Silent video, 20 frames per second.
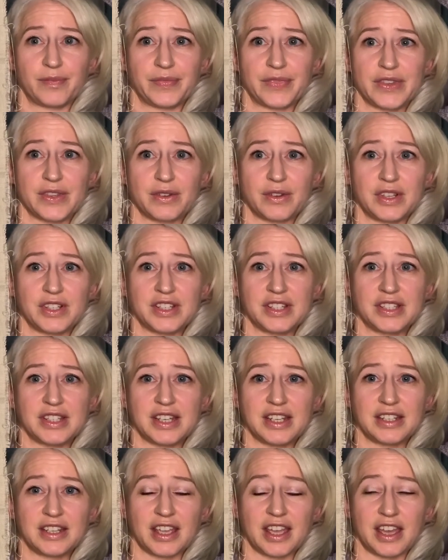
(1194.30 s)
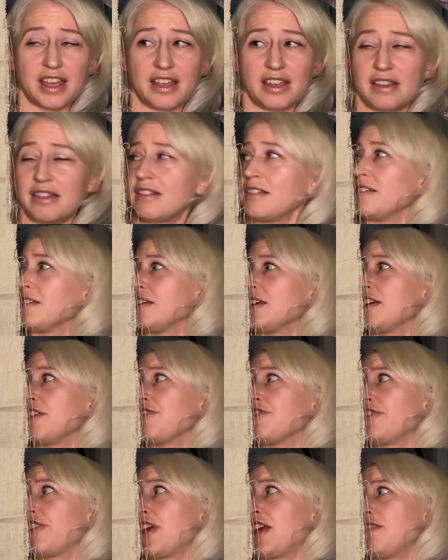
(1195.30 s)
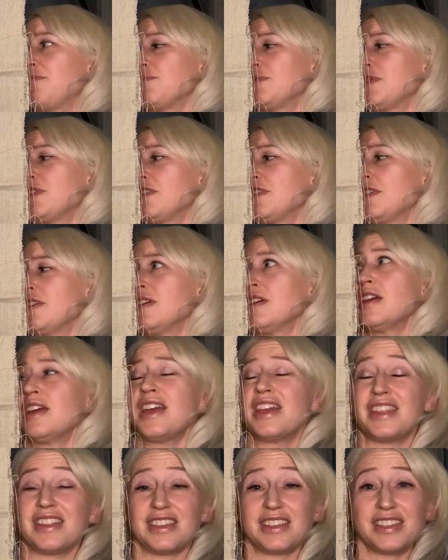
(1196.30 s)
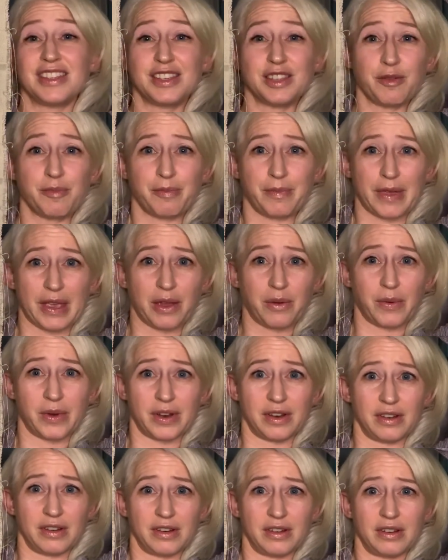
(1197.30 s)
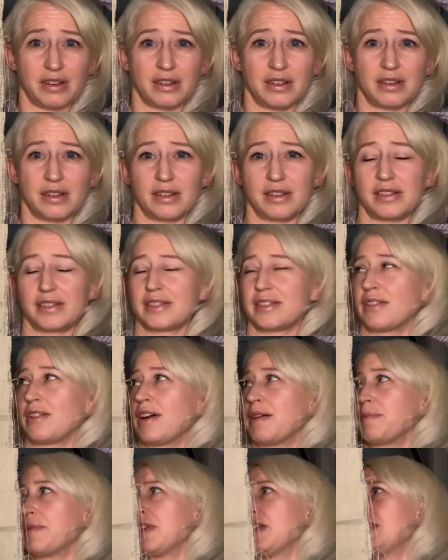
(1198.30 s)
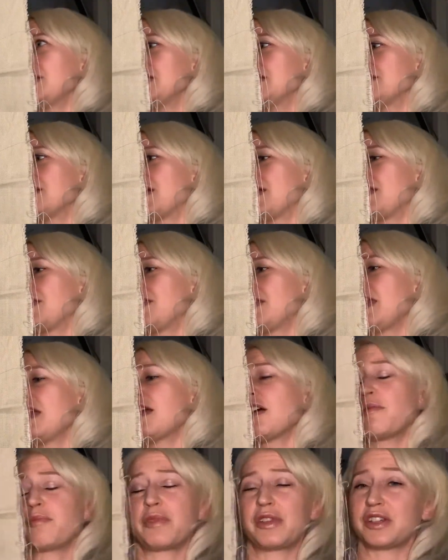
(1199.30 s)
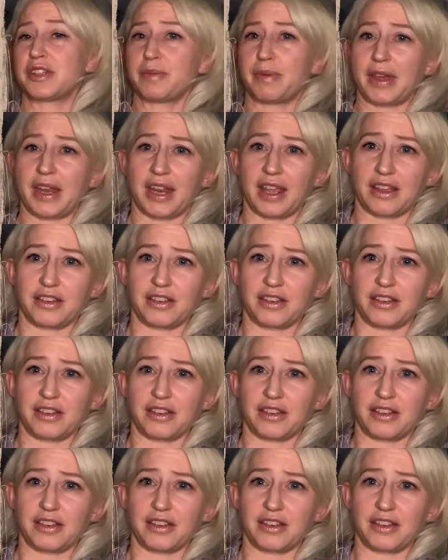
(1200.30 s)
So I just need to get it framed. And this is a big one. So I'm gonna, I think I'm just planning on